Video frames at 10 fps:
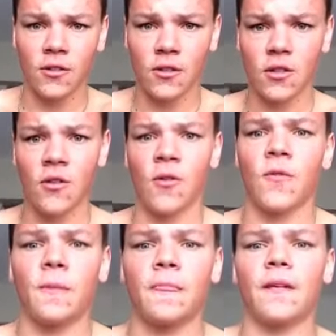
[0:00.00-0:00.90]
So
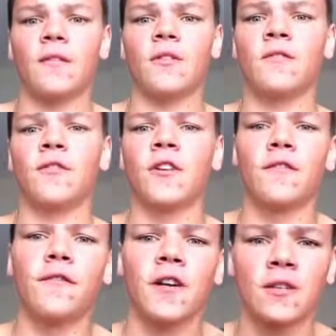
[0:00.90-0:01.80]
if you're going
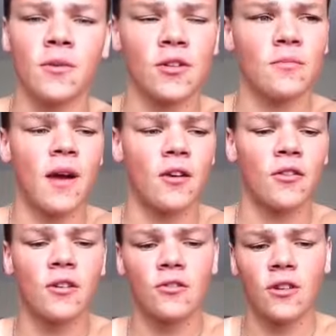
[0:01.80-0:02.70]
to fuss about your
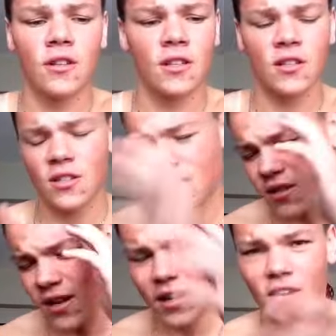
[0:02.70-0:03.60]
macronutrients, it's just
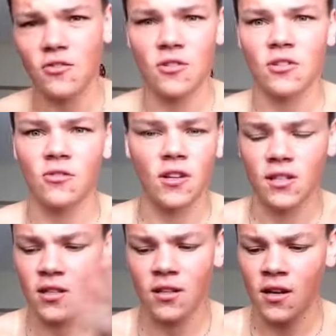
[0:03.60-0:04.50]
like extra
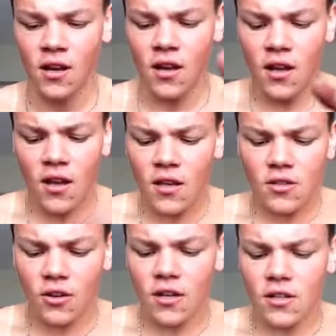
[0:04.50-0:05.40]
stress, and it's
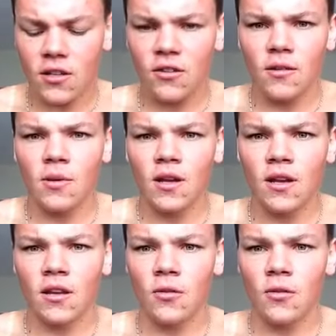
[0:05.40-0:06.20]
not necessary in the beginning.